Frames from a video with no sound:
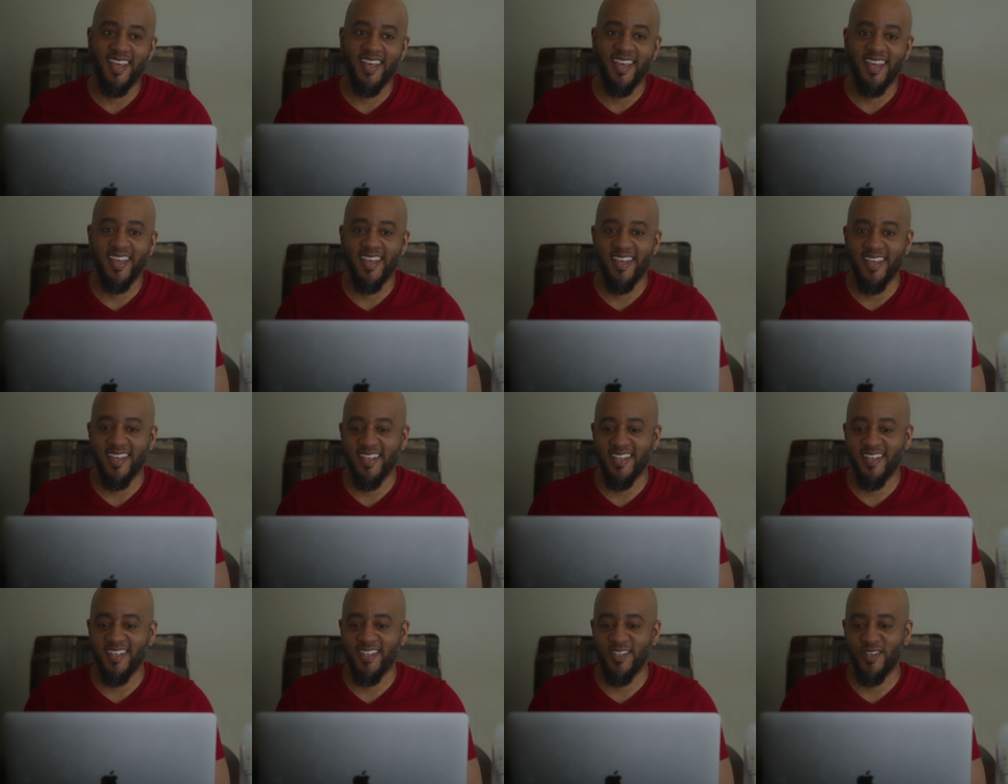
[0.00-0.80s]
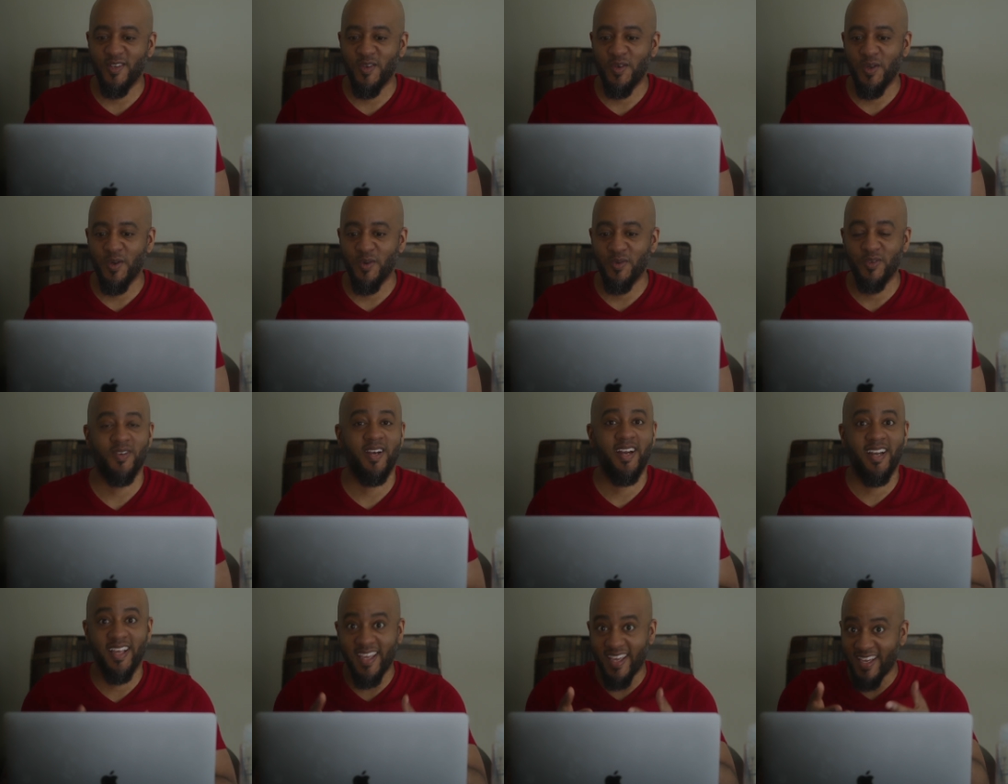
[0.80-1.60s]
and, you know,
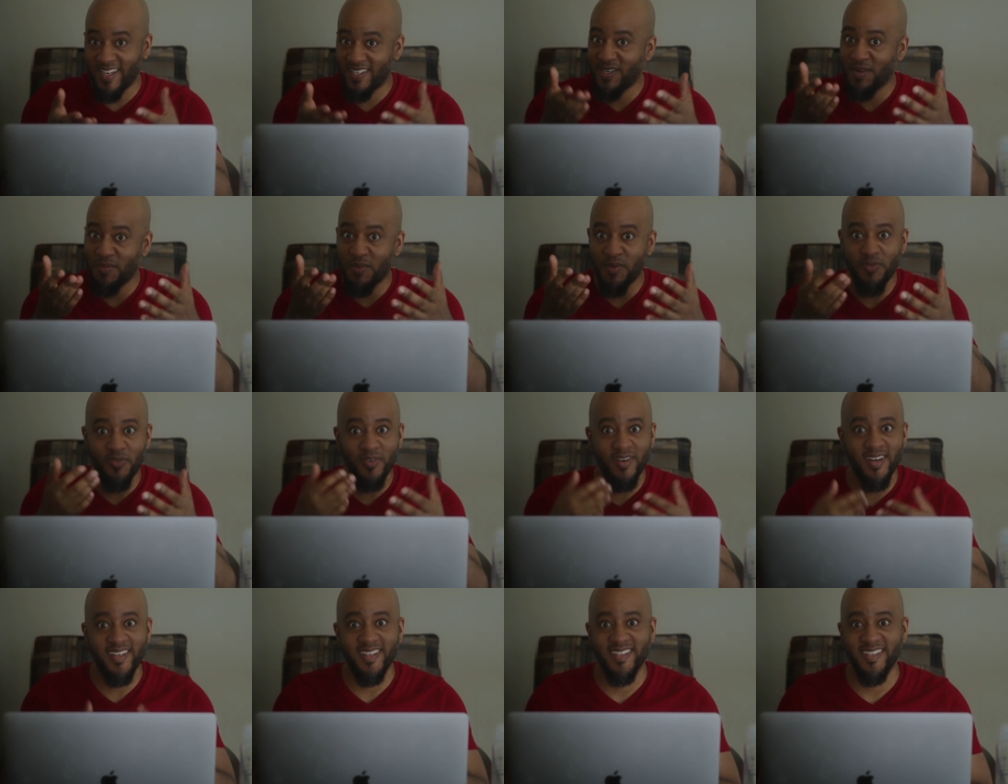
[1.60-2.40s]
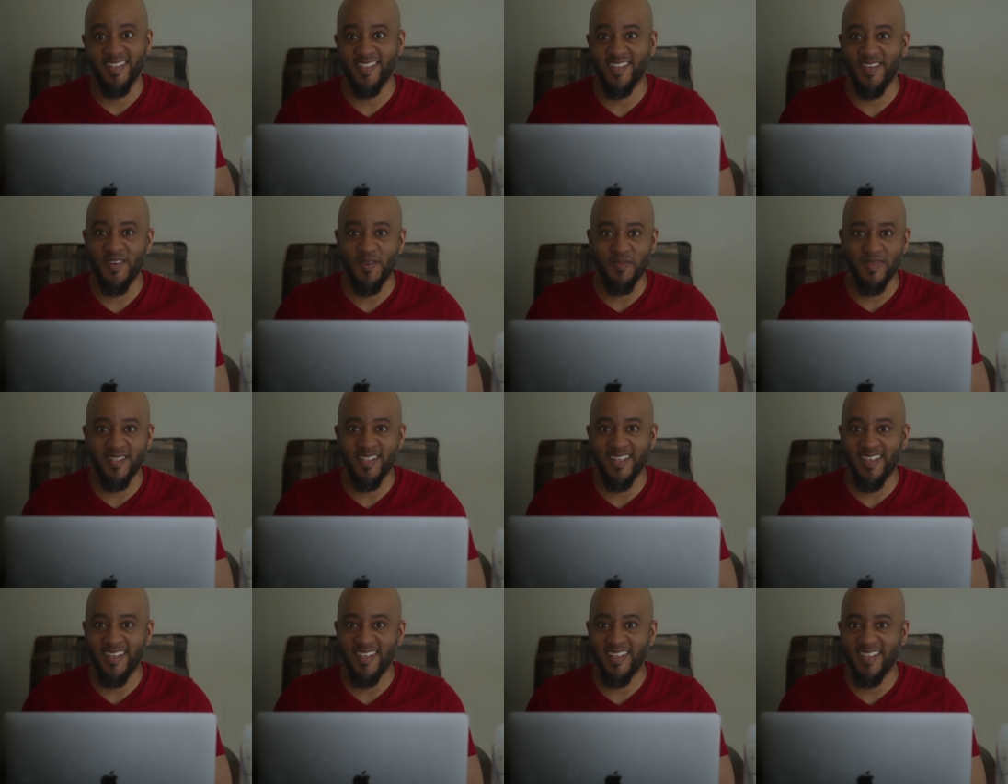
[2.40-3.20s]
trying to catch up with friends, you know what I'm
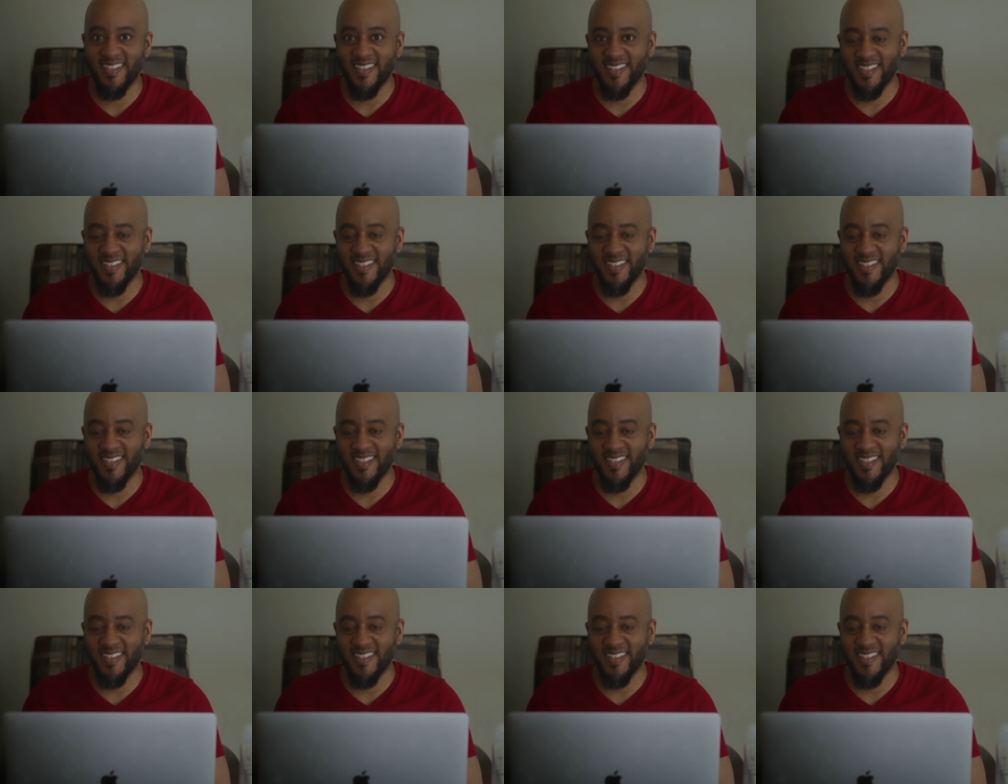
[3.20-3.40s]
saying?